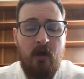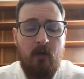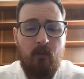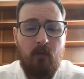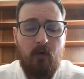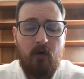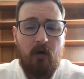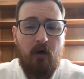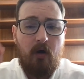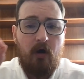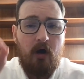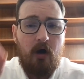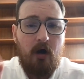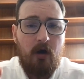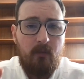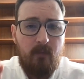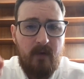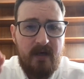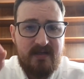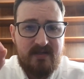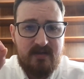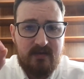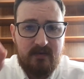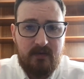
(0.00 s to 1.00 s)
We're
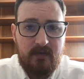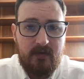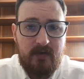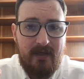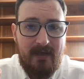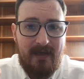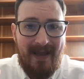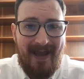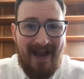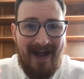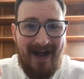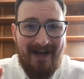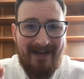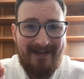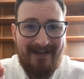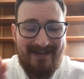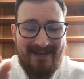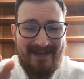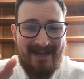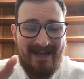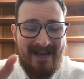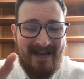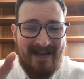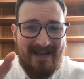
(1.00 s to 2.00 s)
always looking at
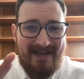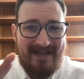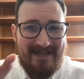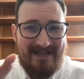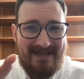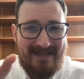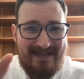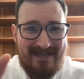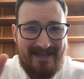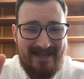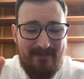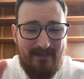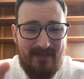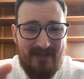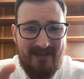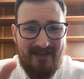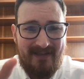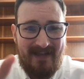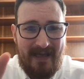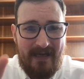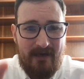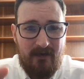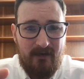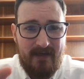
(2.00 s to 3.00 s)
the
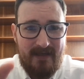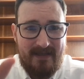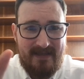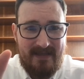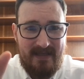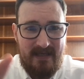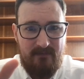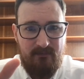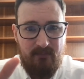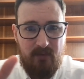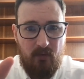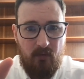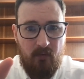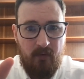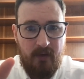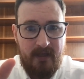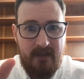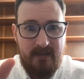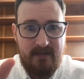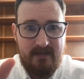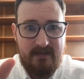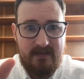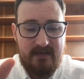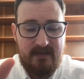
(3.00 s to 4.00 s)
similarity
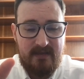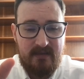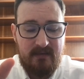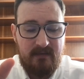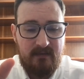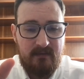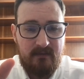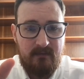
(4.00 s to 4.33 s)
point